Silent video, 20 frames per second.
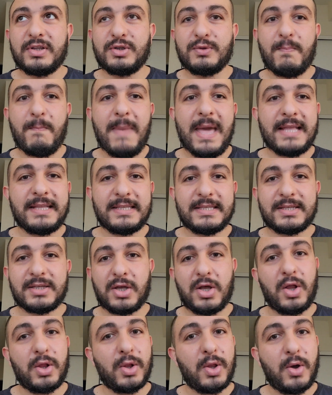men's
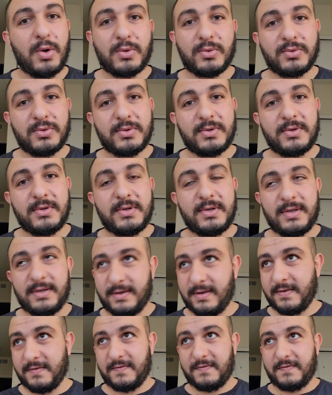cologne,
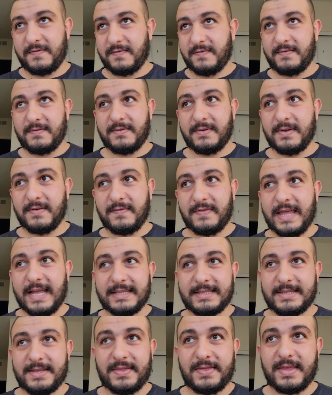if
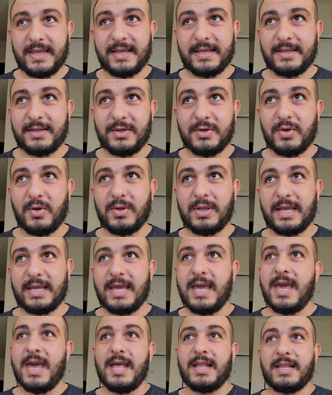that's a thing, you know, like
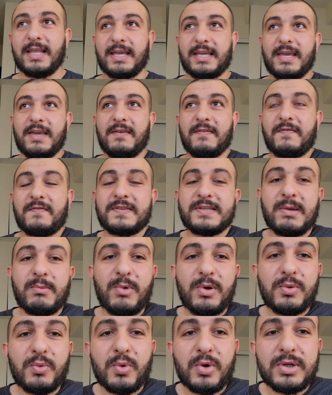if
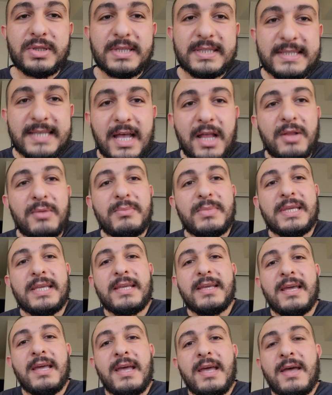someone were to tell
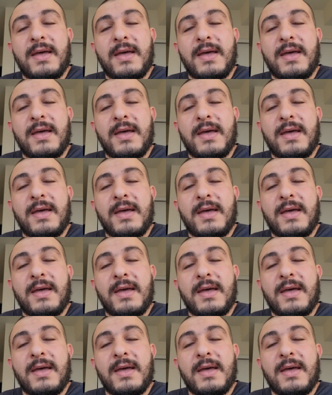me